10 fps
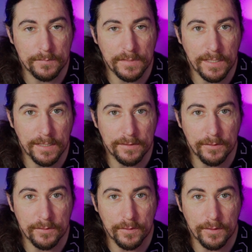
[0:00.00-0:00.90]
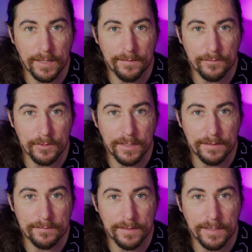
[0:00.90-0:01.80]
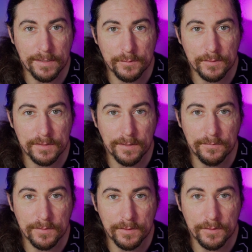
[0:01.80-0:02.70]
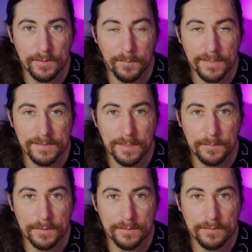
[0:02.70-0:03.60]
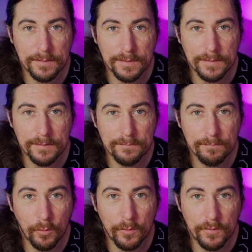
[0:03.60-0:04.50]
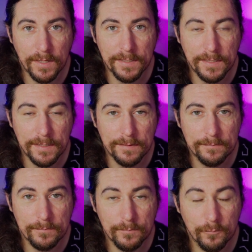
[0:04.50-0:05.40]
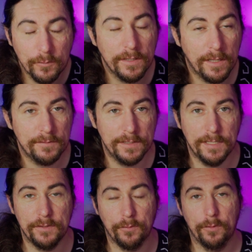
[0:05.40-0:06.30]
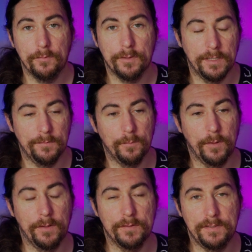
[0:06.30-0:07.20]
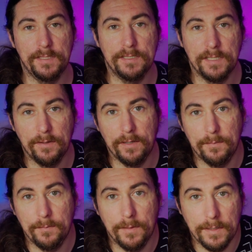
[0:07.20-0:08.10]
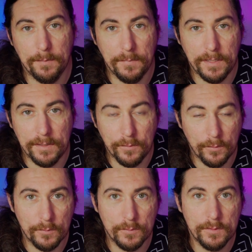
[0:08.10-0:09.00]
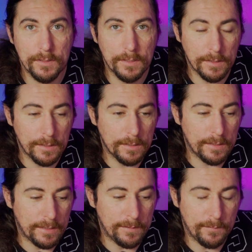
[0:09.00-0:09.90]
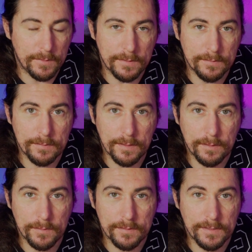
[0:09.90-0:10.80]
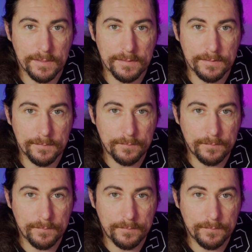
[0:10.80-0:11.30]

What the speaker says: yeah, I don't have all that extra stuff that usually makes up a modern day kit. Really love to get a drone. Really love one of those DJI Mini 2s. That'd be the tits.